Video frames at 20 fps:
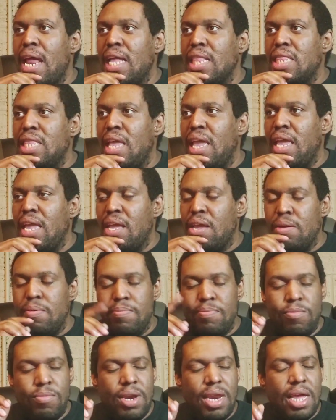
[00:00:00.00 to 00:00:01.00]
i think
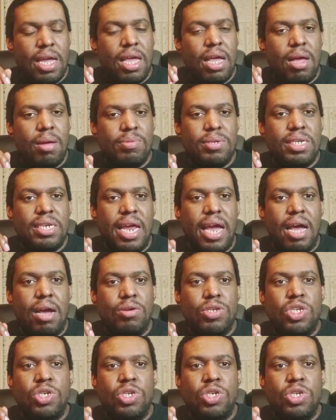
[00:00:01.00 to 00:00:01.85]
when it comes down